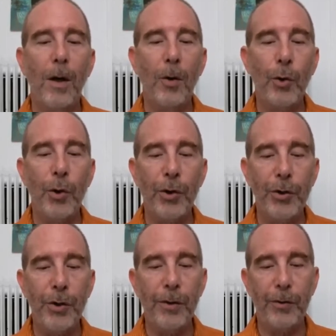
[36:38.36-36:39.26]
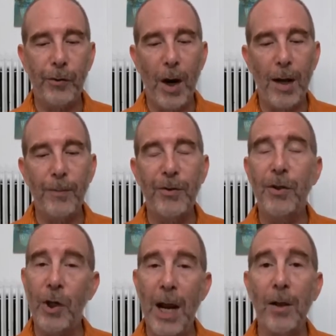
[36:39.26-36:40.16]
Krishna describes the
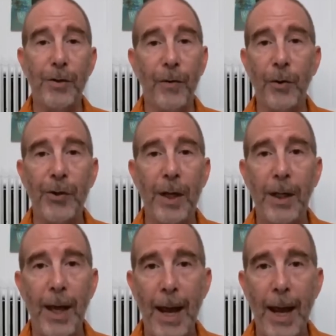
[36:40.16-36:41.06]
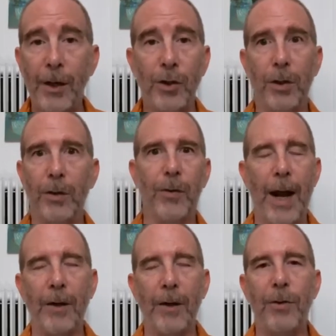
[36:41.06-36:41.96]
challenge of understanding action. It's
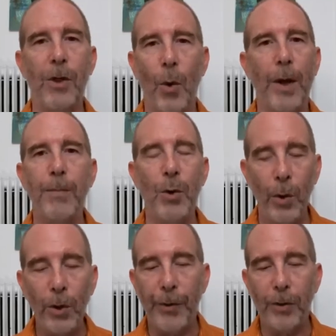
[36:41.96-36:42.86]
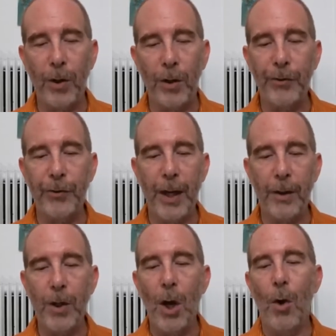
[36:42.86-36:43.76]
actually quite bewildering to
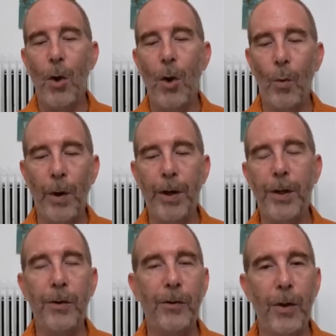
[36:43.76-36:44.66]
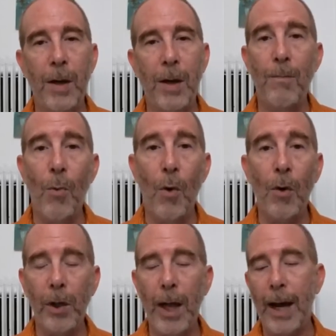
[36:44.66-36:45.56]
understand what is a
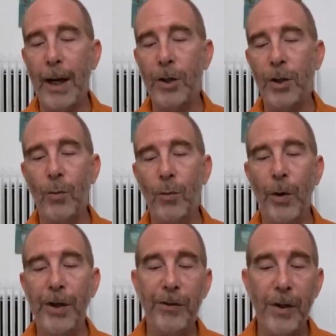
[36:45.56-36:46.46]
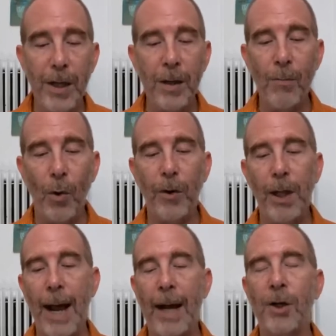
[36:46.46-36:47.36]
moral action, what is an immoral
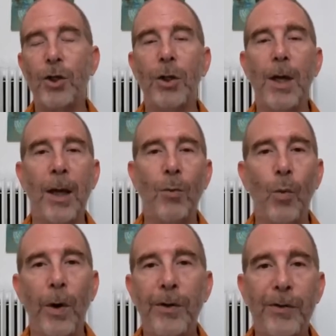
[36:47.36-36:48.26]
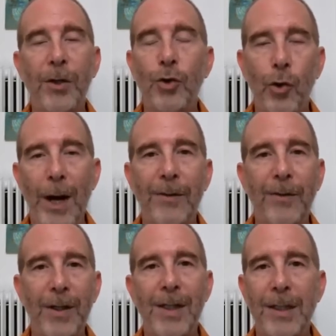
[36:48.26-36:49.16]
action, and what is a
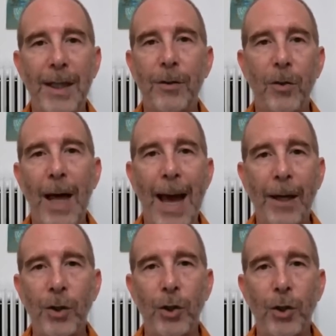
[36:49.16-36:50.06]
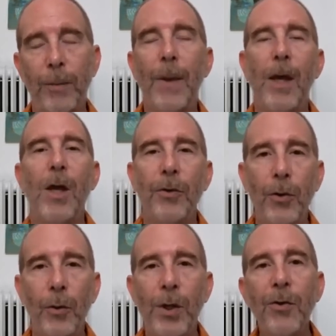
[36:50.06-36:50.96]
transcendental action. So
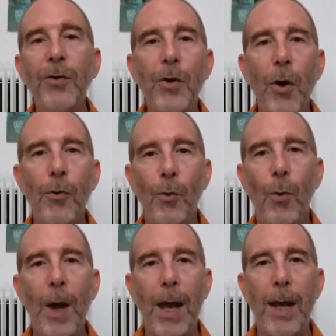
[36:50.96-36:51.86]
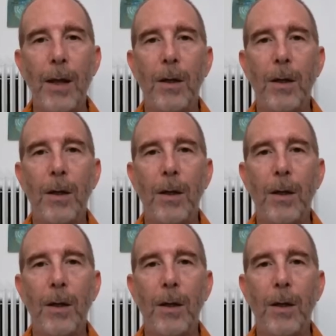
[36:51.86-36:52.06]
here's another way